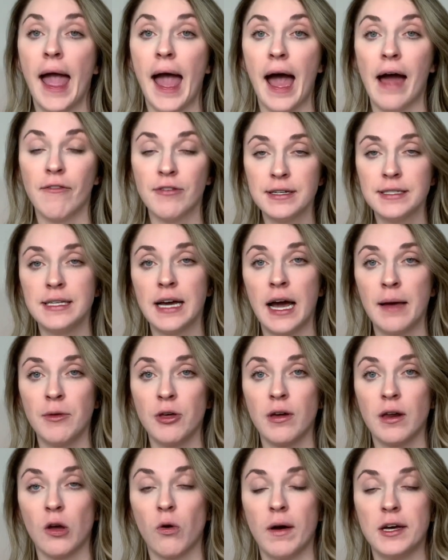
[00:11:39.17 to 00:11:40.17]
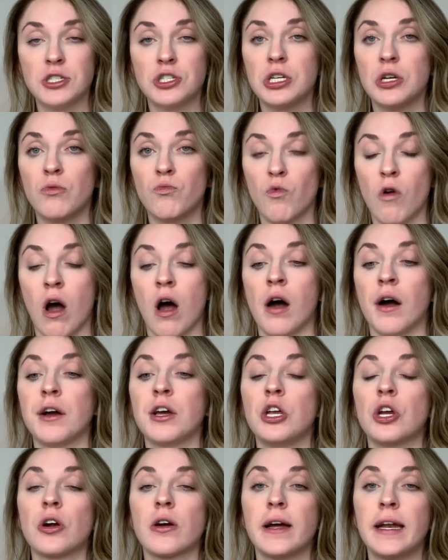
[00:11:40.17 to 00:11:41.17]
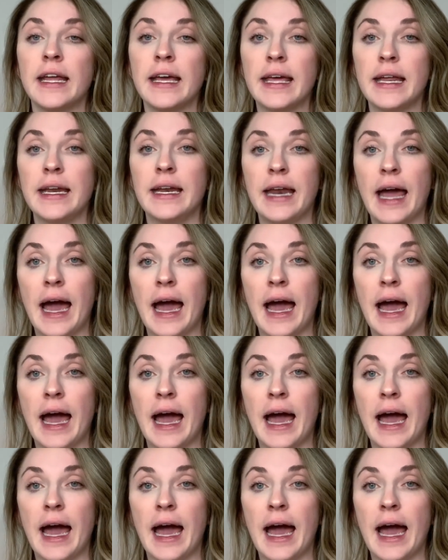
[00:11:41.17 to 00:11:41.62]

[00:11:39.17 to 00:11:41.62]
Every time you get a question wrong, you're gonna get an